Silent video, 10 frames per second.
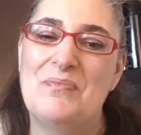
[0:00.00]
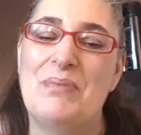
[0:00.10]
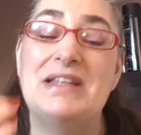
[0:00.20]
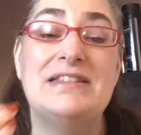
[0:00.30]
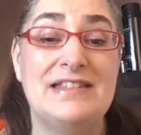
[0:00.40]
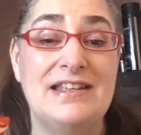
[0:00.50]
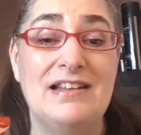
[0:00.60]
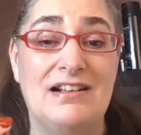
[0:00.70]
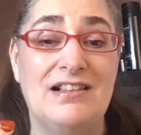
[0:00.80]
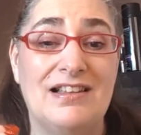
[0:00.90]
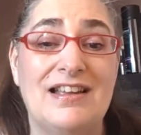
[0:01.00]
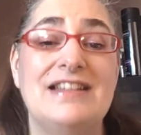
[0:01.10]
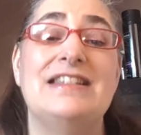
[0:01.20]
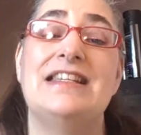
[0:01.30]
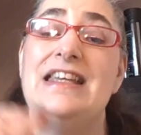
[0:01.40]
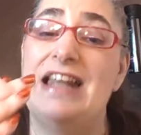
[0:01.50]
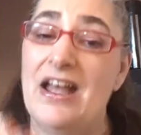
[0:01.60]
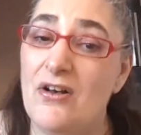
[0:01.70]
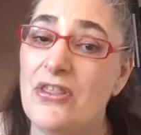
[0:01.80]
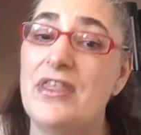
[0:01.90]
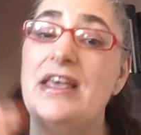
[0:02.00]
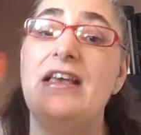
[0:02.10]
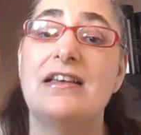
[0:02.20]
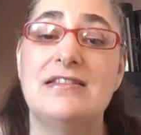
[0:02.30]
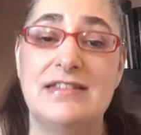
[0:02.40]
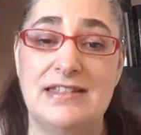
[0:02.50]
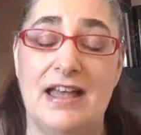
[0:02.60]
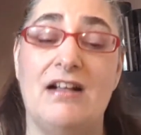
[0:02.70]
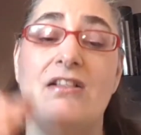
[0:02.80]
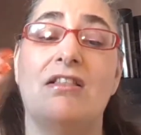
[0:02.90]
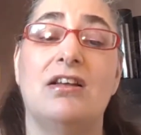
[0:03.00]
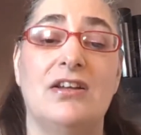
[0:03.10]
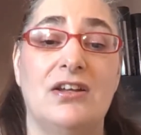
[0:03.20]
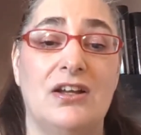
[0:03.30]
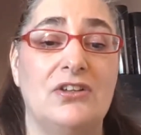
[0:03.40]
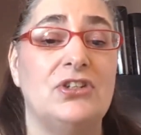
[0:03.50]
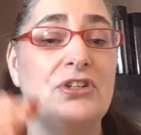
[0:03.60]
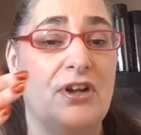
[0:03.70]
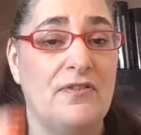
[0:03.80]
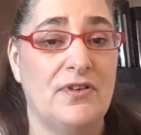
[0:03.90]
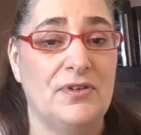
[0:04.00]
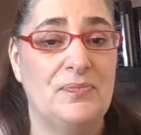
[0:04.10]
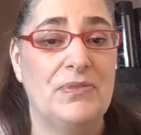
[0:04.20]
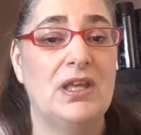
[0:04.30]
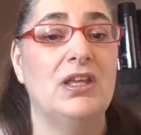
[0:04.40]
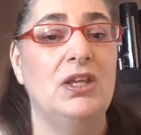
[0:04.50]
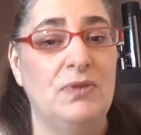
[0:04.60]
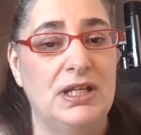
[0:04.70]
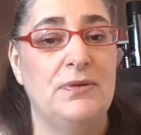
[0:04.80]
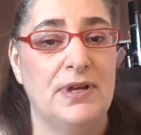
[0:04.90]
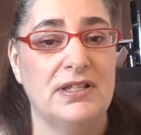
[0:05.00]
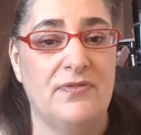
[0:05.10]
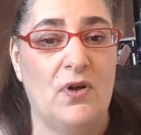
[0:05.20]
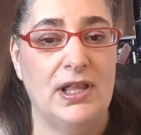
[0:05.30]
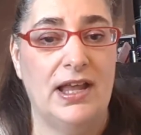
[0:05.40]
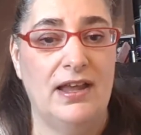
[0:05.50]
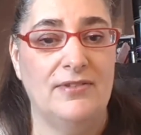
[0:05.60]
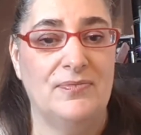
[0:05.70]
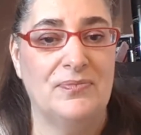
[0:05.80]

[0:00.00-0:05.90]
but still, to get healthy cell turnover, you need to exfoliate.